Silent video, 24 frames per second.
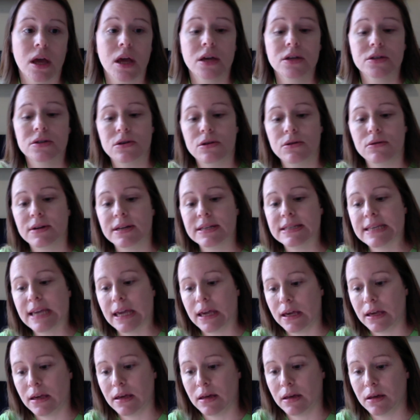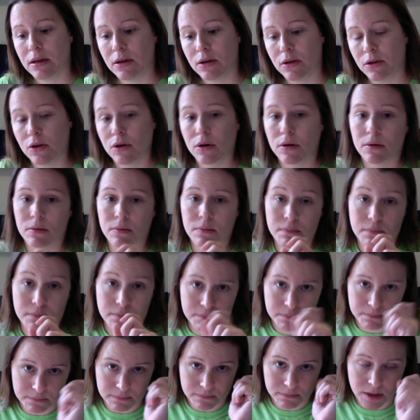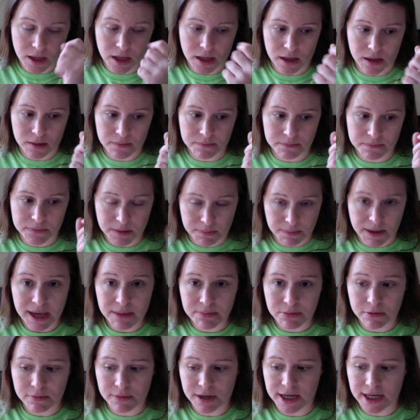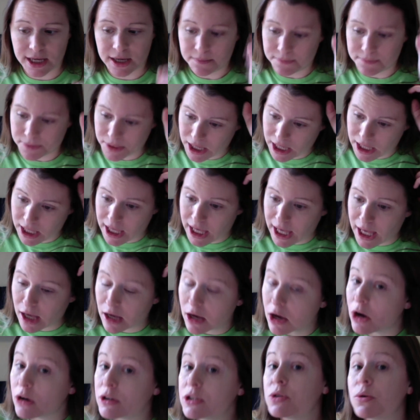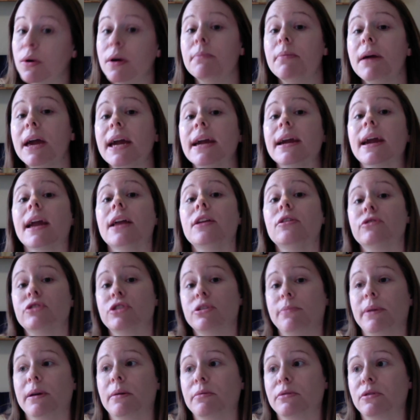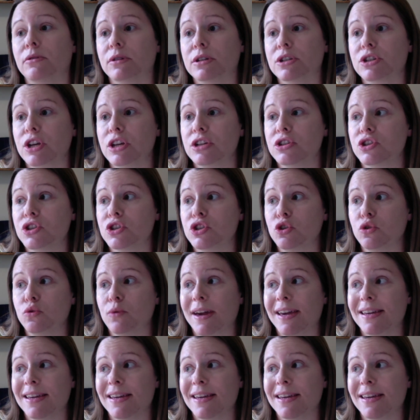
So you could take your the paper money and go to a bank, and you should be able to exchange it to a